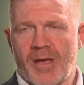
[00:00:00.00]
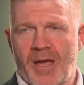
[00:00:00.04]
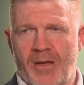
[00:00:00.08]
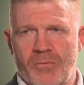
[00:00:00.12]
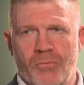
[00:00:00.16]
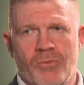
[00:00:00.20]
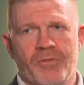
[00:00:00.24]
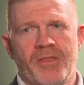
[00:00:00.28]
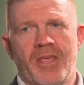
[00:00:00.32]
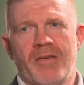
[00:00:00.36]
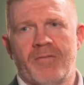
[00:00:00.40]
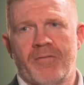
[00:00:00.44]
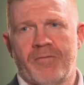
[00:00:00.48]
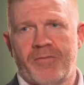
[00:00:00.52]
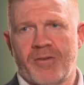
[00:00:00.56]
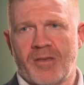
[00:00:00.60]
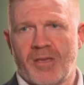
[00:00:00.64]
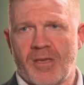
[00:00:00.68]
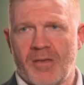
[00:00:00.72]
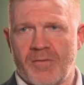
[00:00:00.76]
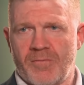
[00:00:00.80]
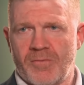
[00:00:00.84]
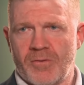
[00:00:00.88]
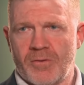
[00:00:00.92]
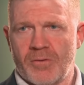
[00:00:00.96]
and will never
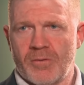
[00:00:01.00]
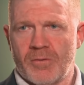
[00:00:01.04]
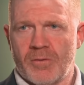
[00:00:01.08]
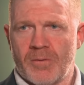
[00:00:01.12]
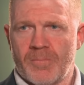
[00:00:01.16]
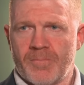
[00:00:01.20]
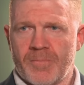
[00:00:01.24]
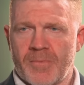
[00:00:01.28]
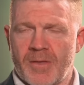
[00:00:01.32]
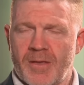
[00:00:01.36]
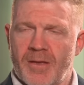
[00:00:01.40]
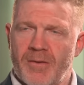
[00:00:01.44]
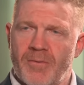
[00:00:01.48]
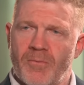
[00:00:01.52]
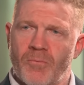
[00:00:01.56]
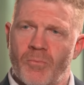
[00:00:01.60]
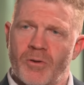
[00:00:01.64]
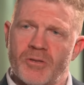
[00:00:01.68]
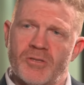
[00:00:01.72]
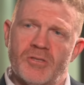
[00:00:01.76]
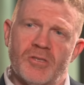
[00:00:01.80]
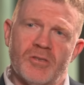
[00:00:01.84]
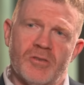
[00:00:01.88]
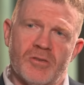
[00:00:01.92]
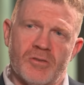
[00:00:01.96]
forgive you.
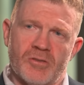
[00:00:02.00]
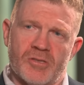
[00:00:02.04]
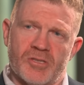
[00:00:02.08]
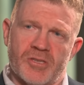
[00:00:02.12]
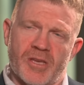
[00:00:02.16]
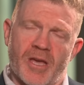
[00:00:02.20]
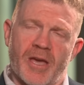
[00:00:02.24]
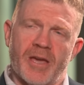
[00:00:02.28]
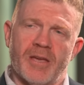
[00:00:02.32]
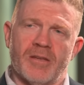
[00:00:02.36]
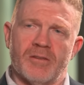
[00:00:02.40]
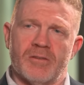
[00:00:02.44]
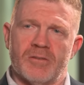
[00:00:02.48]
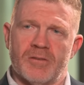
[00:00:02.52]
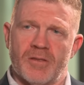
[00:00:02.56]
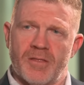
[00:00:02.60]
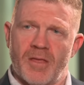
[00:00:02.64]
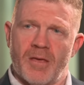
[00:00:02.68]
What do you say to